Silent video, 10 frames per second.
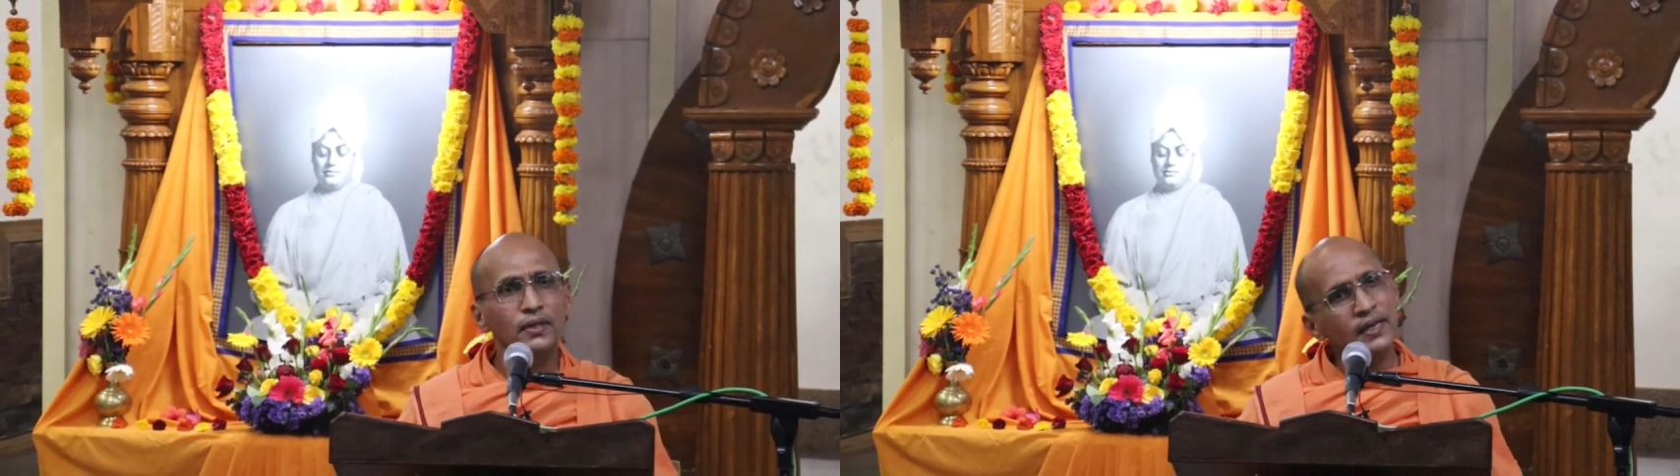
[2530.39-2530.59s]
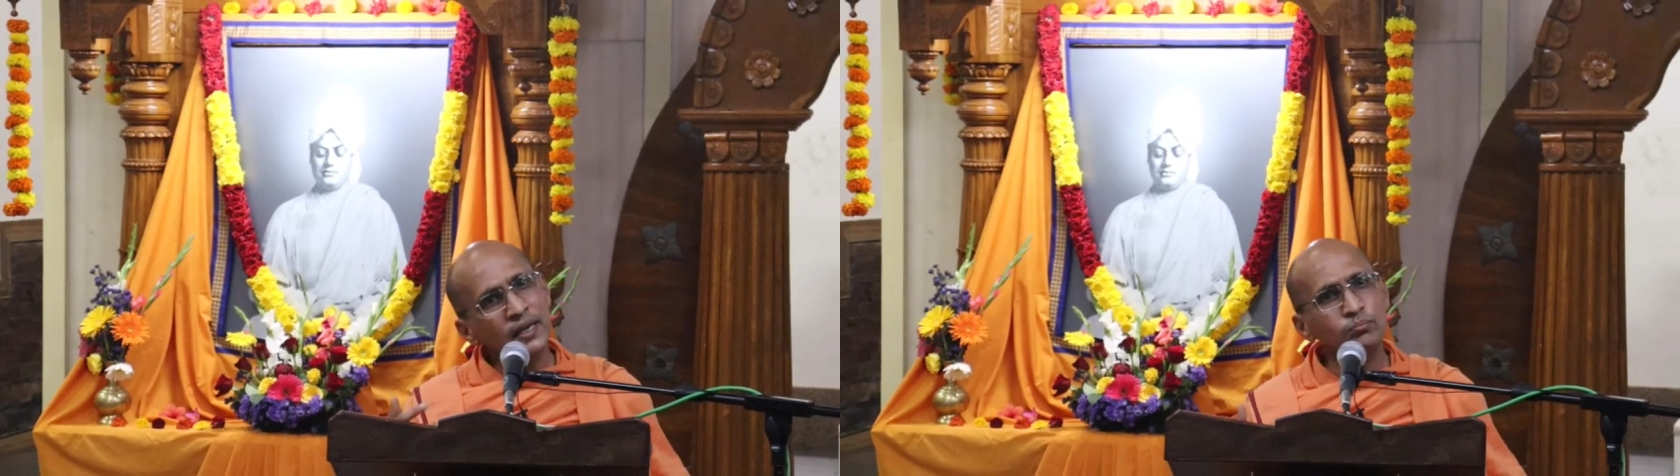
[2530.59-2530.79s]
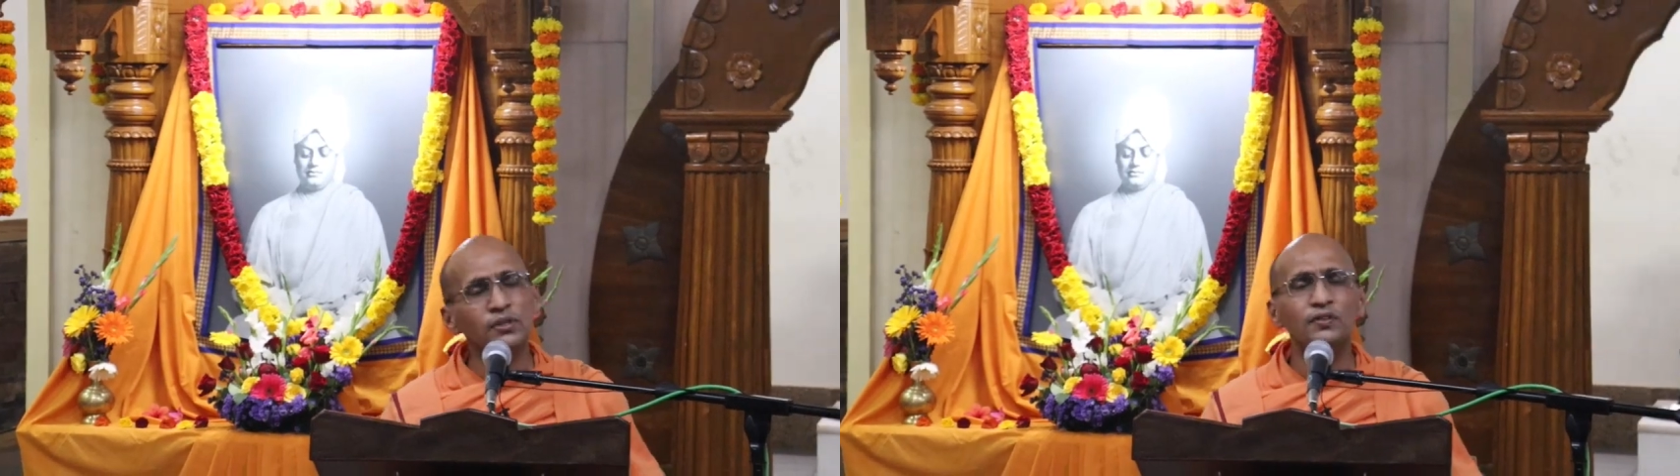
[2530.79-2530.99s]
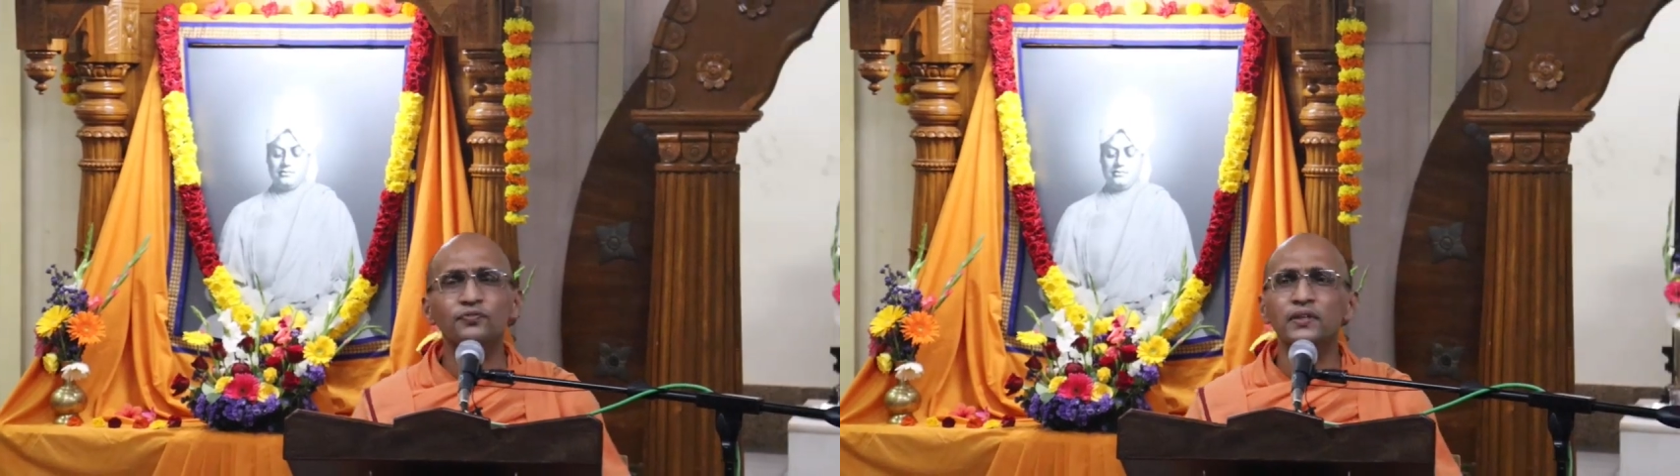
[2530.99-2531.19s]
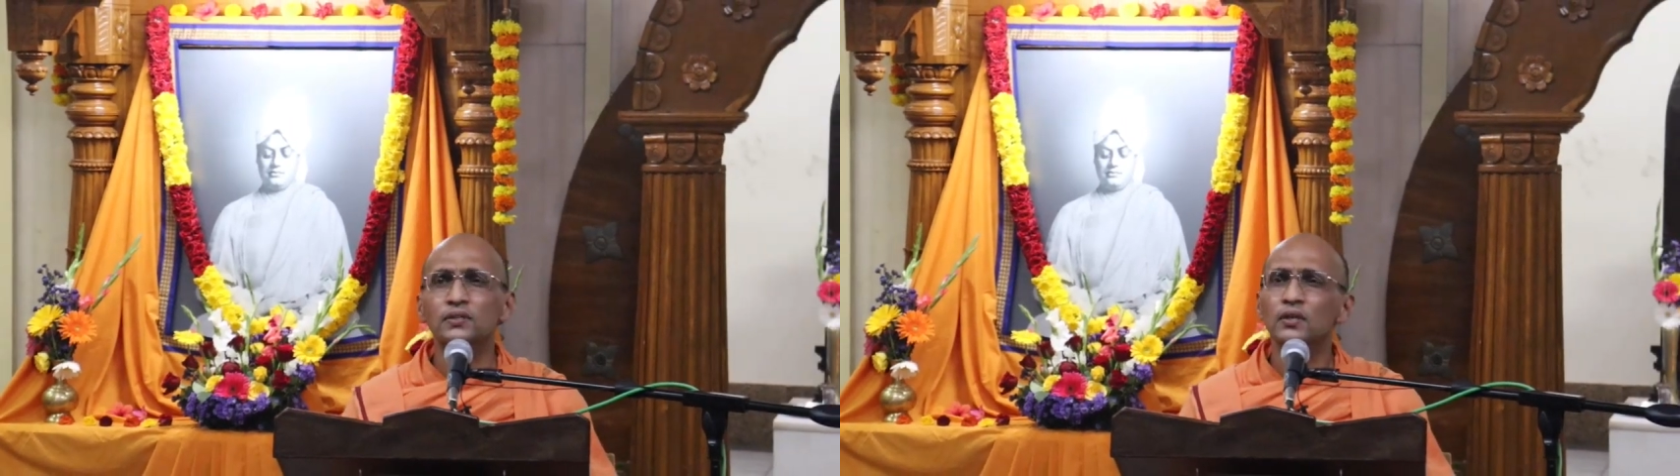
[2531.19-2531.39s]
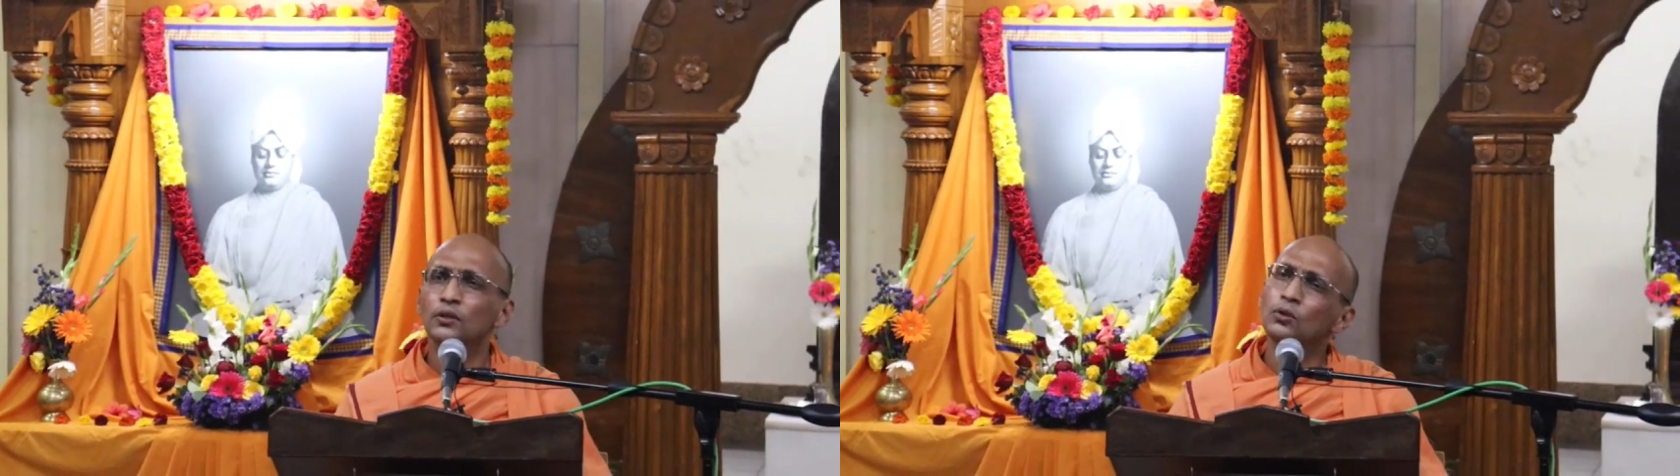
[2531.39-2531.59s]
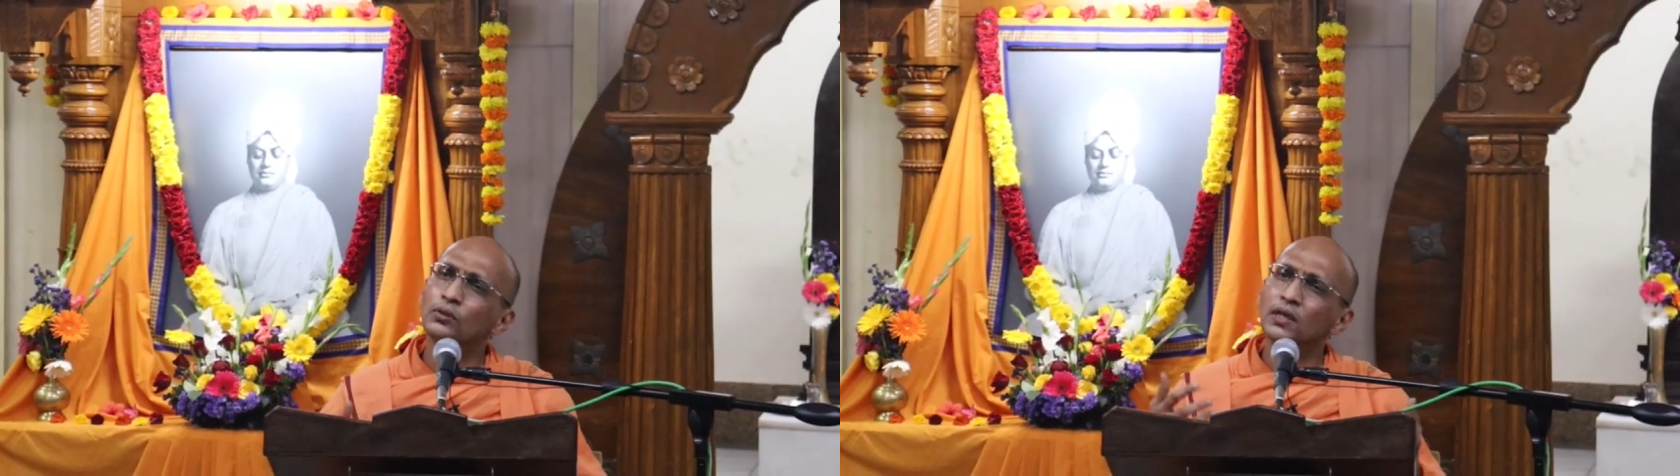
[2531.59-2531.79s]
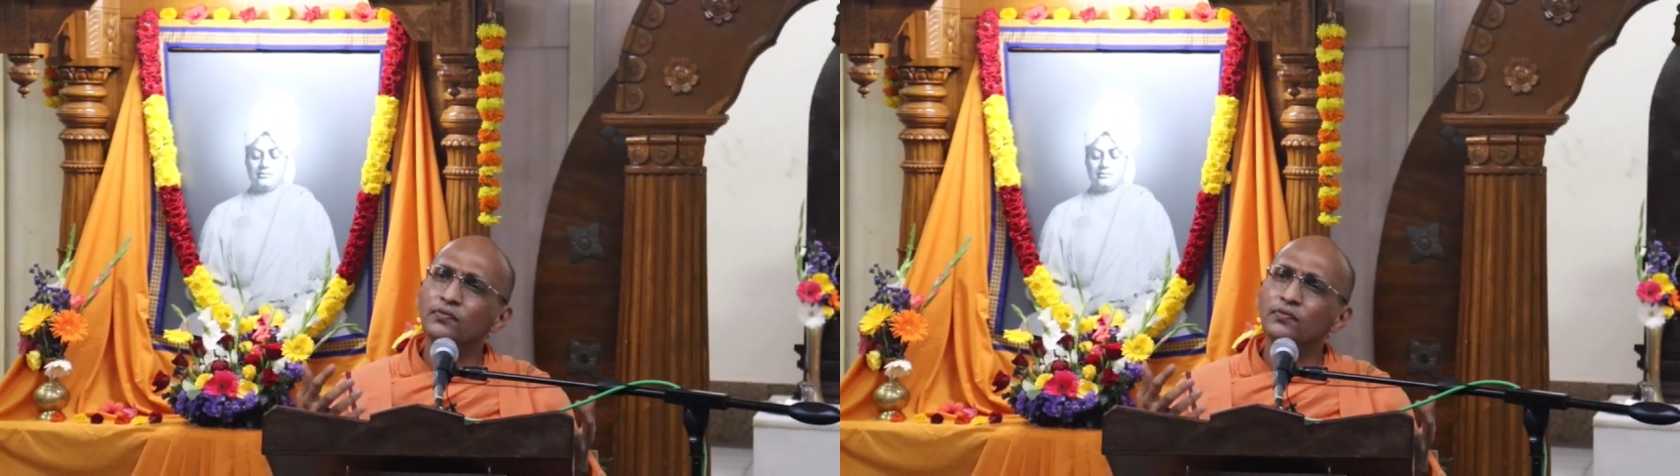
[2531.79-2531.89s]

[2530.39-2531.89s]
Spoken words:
Then he himself thinks, no,